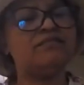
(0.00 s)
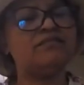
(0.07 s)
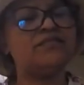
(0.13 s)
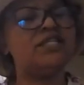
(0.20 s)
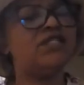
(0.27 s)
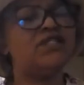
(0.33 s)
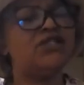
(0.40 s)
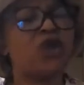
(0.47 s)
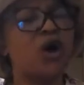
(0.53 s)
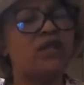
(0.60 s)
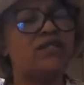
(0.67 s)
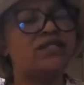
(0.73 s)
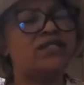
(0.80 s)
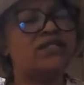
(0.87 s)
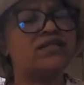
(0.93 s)
He's
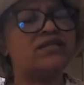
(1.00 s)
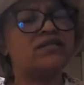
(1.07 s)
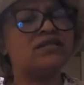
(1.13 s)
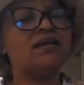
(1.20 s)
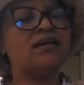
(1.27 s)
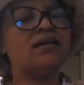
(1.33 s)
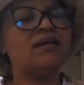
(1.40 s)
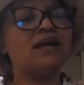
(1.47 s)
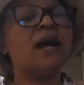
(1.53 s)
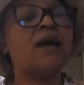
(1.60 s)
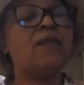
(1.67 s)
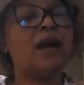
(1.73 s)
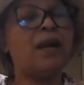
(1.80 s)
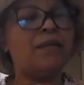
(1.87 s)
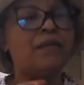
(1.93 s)
not.
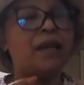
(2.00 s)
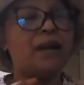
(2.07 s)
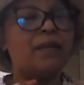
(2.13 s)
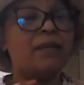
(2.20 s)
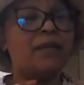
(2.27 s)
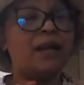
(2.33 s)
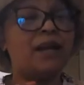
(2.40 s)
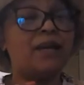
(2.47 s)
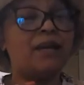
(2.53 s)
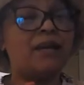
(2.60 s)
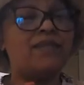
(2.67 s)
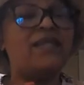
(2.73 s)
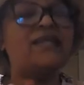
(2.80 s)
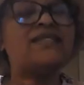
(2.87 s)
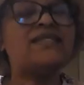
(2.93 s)
I'm
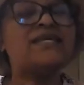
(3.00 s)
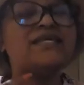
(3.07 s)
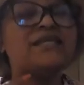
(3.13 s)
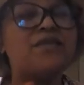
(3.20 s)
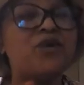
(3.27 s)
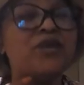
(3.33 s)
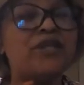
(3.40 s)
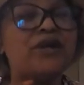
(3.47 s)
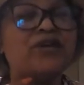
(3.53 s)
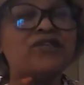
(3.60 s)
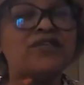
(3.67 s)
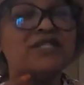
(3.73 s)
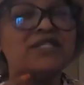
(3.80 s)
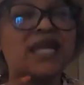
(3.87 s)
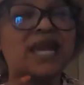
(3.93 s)
the testimony of
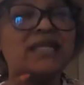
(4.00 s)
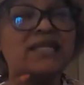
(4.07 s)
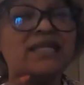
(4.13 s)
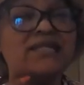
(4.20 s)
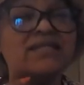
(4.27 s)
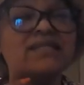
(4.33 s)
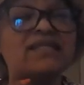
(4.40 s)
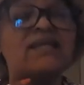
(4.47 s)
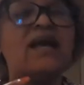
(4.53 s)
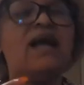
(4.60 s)
His kindness.